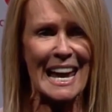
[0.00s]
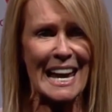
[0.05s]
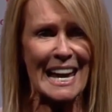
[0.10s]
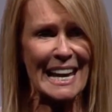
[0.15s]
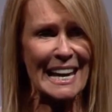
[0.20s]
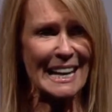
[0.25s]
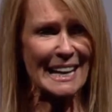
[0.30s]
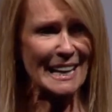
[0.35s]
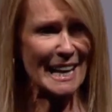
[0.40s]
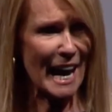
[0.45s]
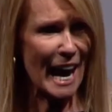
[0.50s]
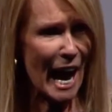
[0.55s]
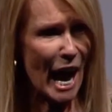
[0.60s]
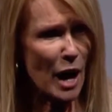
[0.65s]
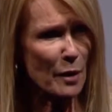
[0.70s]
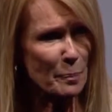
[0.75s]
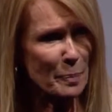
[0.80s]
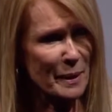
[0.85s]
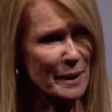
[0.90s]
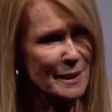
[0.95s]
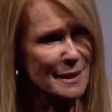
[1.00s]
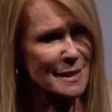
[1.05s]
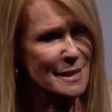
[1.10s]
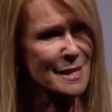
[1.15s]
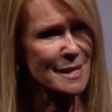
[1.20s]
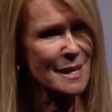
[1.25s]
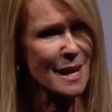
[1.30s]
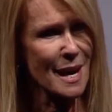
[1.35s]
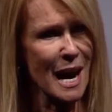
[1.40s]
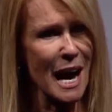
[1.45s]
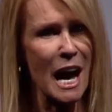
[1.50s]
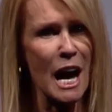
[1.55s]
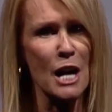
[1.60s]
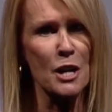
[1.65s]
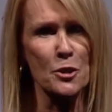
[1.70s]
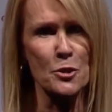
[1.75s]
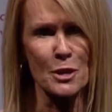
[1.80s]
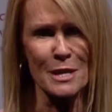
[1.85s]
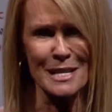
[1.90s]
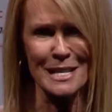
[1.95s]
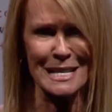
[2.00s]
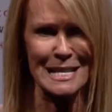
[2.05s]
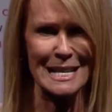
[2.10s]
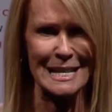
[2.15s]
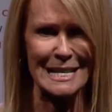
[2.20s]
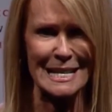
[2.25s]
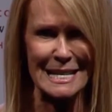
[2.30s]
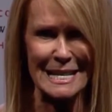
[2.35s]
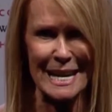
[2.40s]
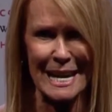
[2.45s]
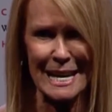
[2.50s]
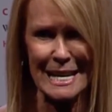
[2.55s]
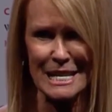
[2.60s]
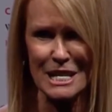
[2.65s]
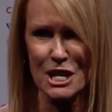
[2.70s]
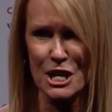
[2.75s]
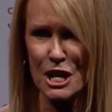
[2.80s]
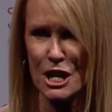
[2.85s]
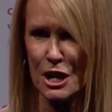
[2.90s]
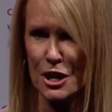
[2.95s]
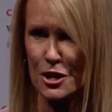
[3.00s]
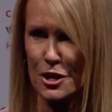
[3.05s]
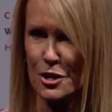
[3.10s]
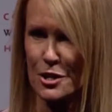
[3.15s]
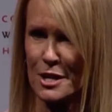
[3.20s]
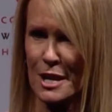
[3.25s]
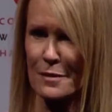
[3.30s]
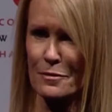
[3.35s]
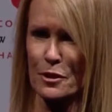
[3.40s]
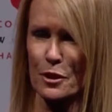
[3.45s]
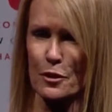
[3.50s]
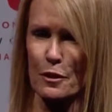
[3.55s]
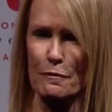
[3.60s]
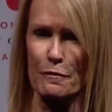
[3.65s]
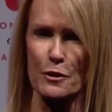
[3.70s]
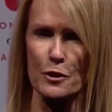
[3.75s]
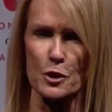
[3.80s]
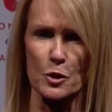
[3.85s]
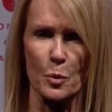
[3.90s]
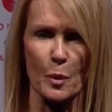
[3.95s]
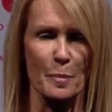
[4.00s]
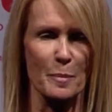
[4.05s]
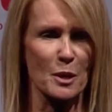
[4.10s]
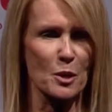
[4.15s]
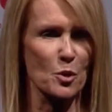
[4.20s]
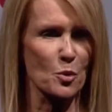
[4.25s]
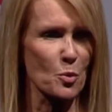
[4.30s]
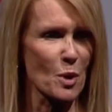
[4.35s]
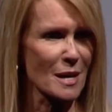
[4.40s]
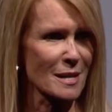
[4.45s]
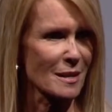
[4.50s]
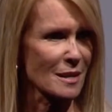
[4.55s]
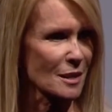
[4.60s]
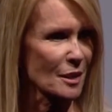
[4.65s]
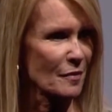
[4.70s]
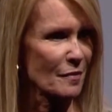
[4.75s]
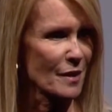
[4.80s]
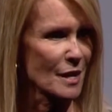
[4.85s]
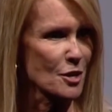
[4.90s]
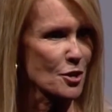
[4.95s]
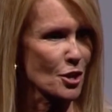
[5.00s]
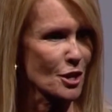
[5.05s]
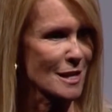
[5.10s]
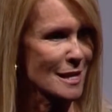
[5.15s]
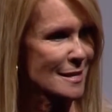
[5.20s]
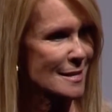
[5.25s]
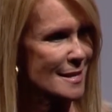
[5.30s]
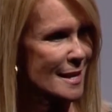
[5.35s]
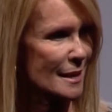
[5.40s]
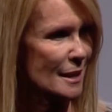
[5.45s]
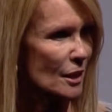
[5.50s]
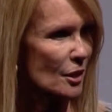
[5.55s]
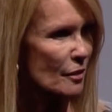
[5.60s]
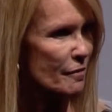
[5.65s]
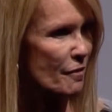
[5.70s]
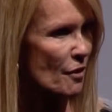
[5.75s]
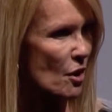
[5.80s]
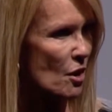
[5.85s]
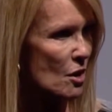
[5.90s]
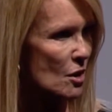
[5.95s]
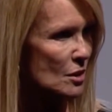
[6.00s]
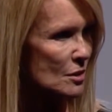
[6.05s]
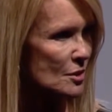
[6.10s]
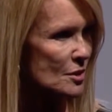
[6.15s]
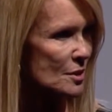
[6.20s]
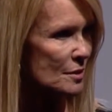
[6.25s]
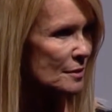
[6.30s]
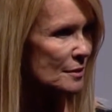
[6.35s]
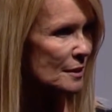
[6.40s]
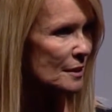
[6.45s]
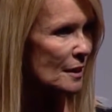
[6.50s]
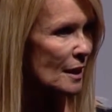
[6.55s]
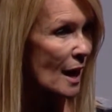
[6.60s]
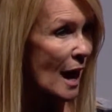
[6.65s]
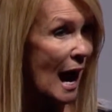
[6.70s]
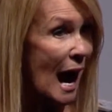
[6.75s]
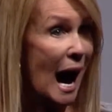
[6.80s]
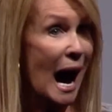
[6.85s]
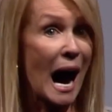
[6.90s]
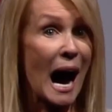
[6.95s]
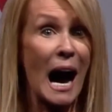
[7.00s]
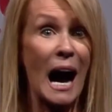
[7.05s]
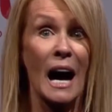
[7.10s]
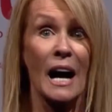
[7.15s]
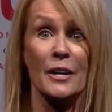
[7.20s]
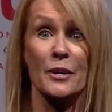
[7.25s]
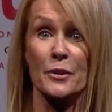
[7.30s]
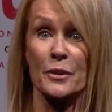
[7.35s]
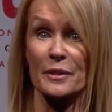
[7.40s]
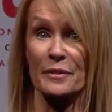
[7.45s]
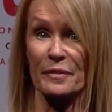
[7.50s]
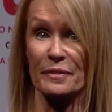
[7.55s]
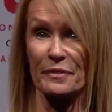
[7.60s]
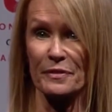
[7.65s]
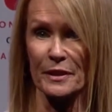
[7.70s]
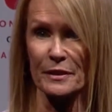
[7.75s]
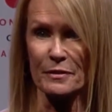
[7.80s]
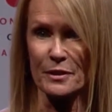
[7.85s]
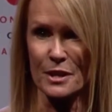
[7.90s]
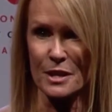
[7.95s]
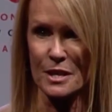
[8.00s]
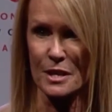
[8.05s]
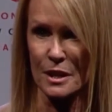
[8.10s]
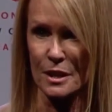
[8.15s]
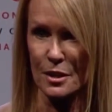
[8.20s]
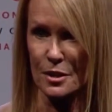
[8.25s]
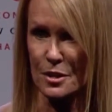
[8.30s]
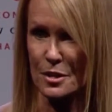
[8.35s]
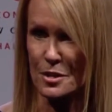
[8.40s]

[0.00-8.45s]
It happened 168 years after the first Women's Rights Convention in Seneca Falls, 150 years